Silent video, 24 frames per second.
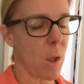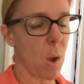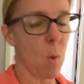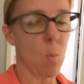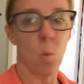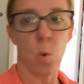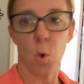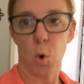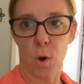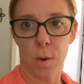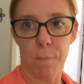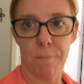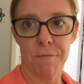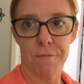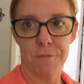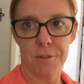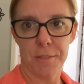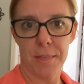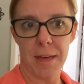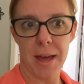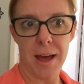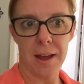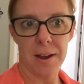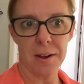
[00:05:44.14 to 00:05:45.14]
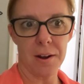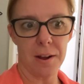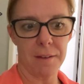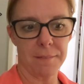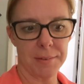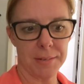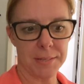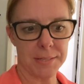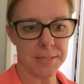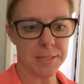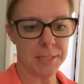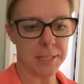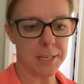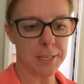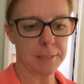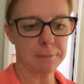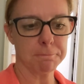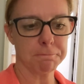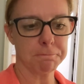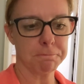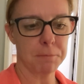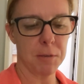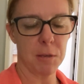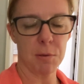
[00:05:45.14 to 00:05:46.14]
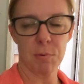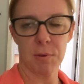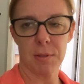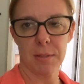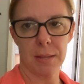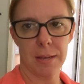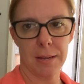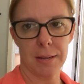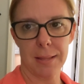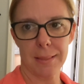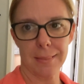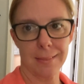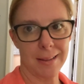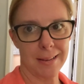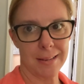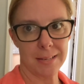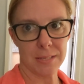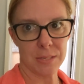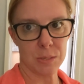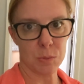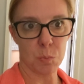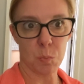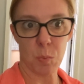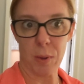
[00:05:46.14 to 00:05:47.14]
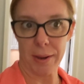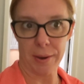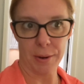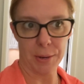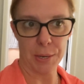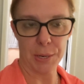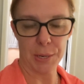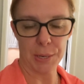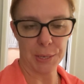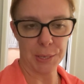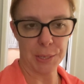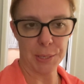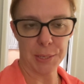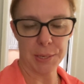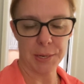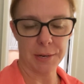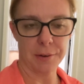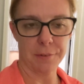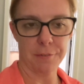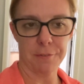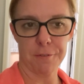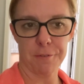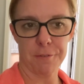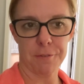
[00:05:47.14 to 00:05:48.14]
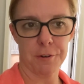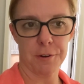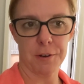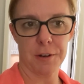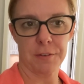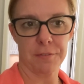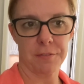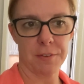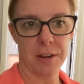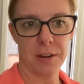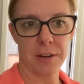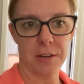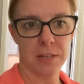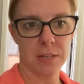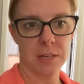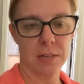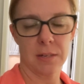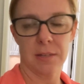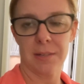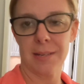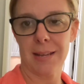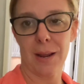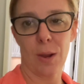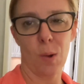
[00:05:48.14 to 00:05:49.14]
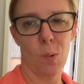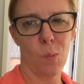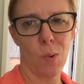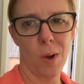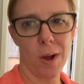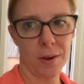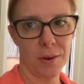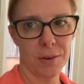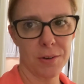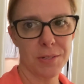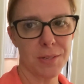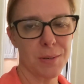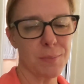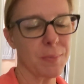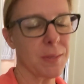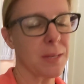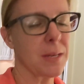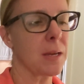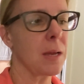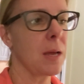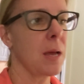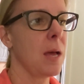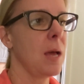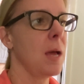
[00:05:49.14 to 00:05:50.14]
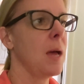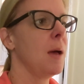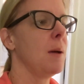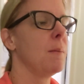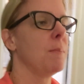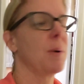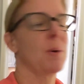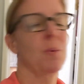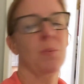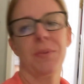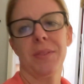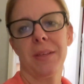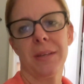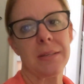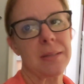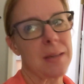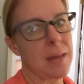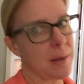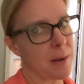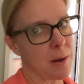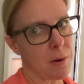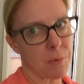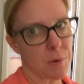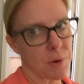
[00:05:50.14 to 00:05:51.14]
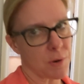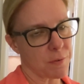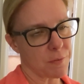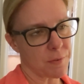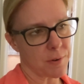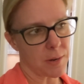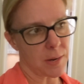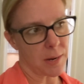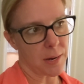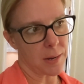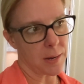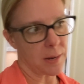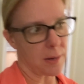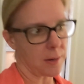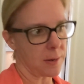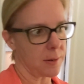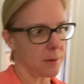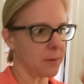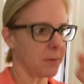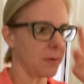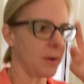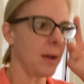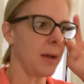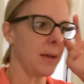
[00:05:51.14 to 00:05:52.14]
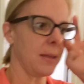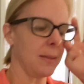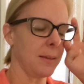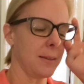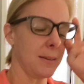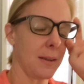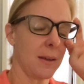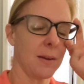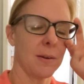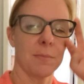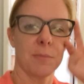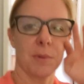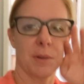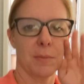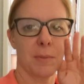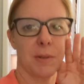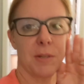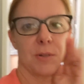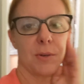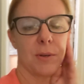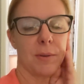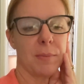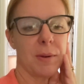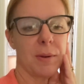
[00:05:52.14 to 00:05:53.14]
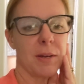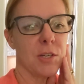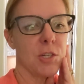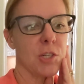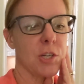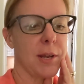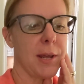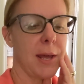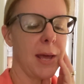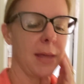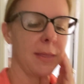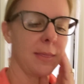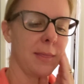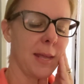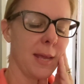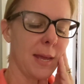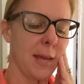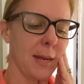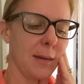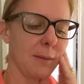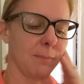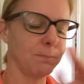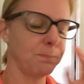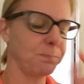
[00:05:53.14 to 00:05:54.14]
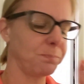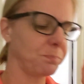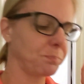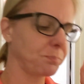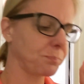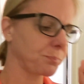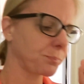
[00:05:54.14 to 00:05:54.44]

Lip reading: warm for that, obviously. Maybe like a light sweater for if I did take a walk or something. But with a 10-hour overnight, I highly doubt I'm going to be doing much. And then